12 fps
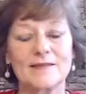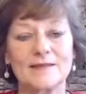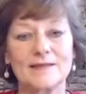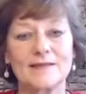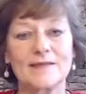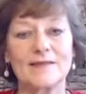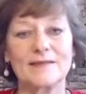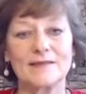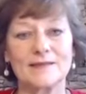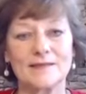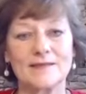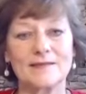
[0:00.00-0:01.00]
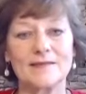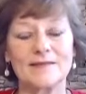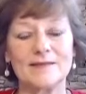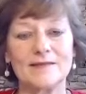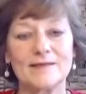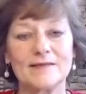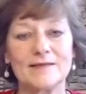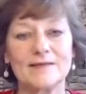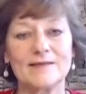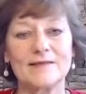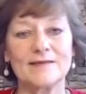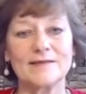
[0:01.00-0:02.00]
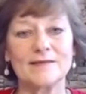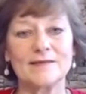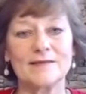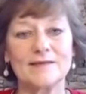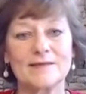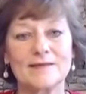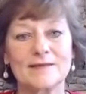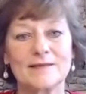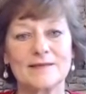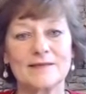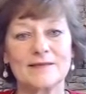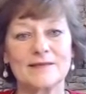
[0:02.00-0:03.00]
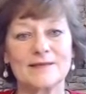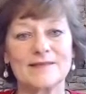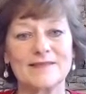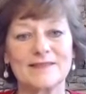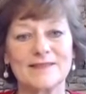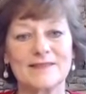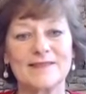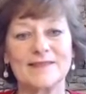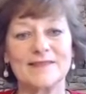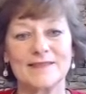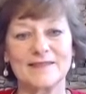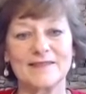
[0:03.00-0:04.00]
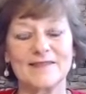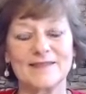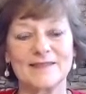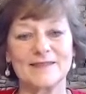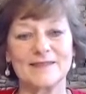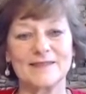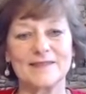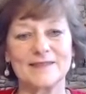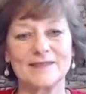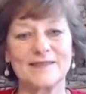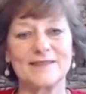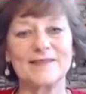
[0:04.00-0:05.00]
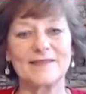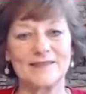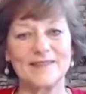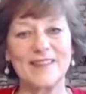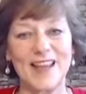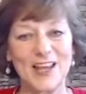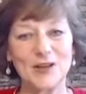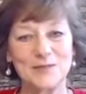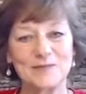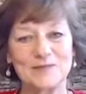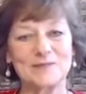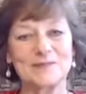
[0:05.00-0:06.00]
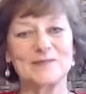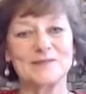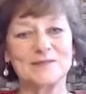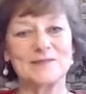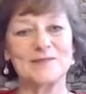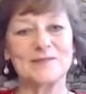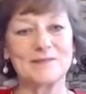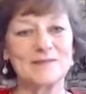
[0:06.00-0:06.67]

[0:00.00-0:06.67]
(silent)